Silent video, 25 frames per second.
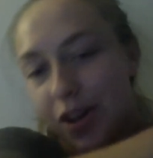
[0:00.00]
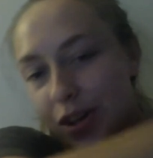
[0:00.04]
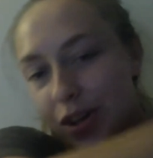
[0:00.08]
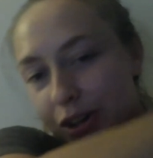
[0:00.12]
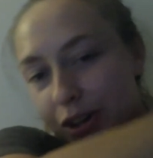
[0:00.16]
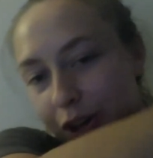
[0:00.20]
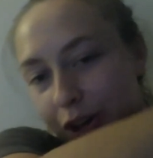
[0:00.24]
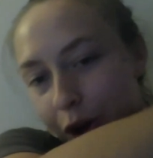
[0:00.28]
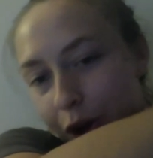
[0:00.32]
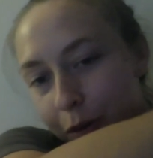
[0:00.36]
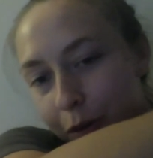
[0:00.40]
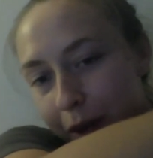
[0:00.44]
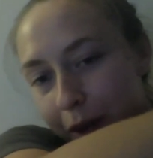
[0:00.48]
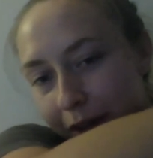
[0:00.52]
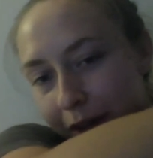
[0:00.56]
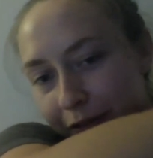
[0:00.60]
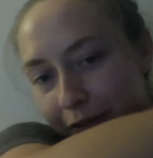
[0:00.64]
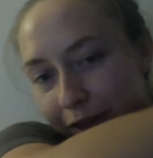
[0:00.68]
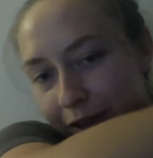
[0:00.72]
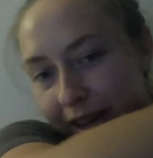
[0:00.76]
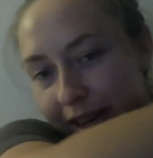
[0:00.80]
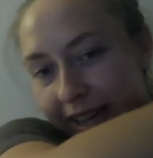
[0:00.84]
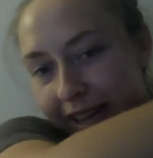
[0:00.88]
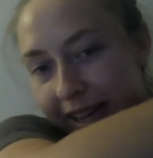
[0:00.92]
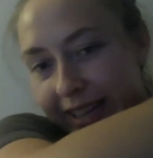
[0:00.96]
Go, my
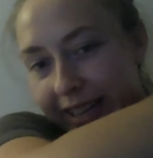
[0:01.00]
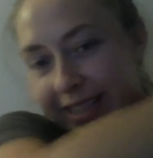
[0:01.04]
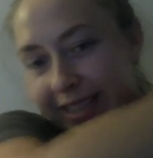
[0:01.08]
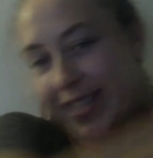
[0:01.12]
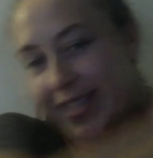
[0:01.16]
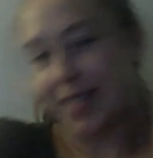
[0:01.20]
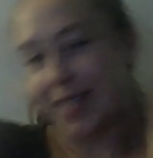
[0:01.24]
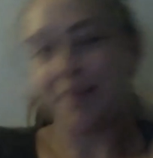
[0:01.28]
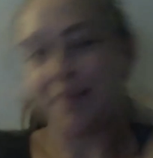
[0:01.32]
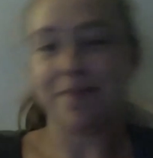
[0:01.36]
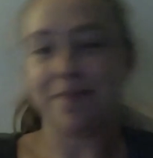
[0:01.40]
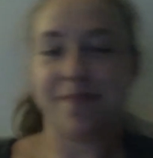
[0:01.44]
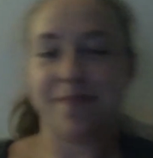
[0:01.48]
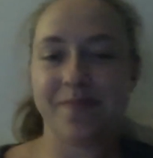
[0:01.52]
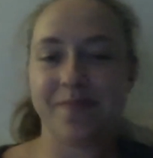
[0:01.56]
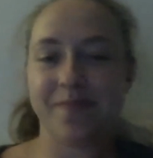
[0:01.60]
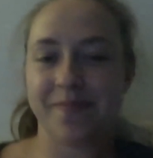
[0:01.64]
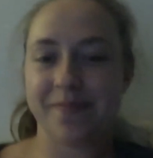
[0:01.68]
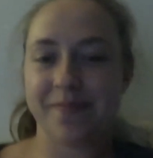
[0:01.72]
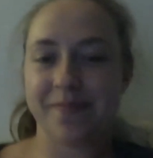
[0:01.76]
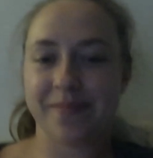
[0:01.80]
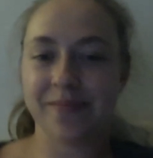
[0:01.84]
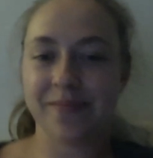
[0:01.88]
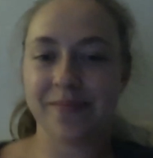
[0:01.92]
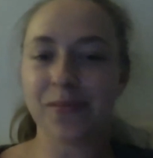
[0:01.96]
friends.
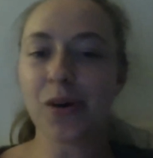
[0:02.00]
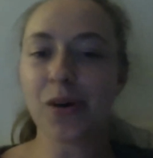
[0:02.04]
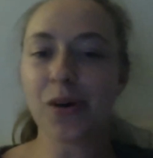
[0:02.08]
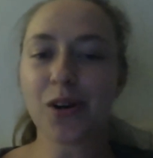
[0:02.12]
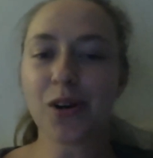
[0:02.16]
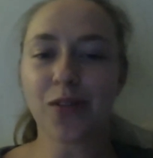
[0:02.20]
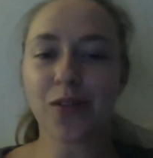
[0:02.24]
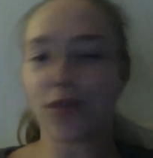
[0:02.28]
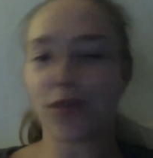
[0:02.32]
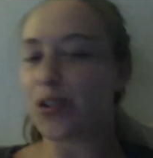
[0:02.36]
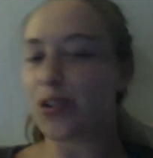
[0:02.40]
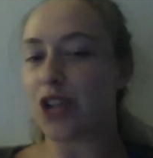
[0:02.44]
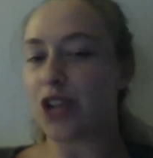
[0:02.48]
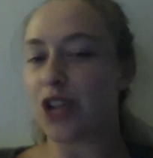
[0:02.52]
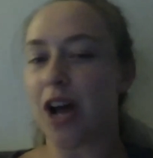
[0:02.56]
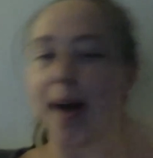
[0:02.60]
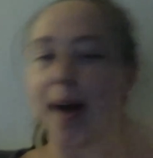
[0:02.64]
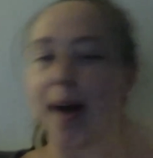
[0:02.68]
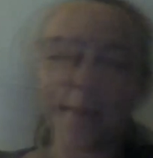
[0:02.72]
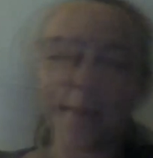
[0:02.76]
Wonderful job.